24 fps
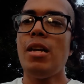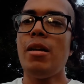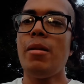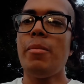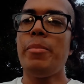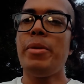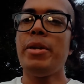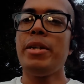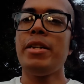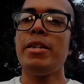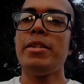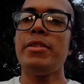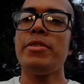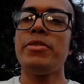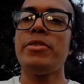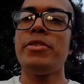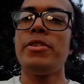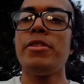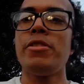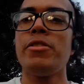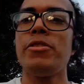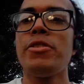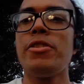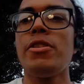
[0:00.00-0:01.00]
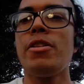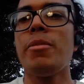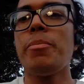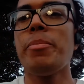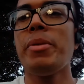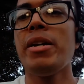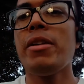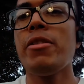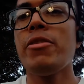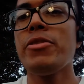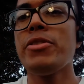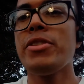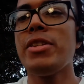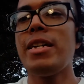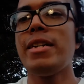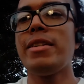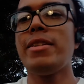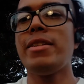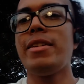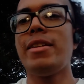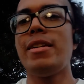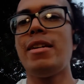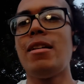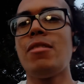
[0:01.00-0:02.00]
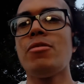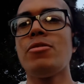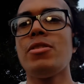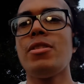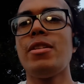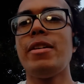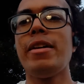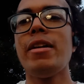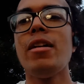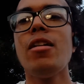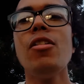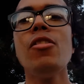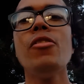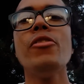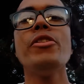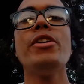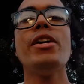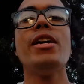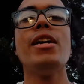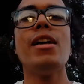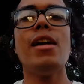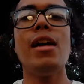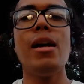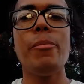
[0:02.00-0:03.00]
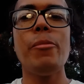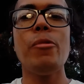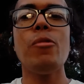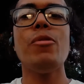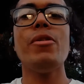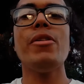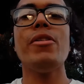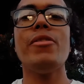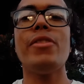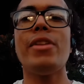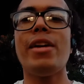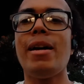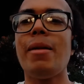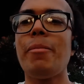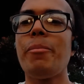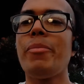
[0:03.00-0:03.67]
because there's parasites in it. I was like, oh yeah, I'm aware of that.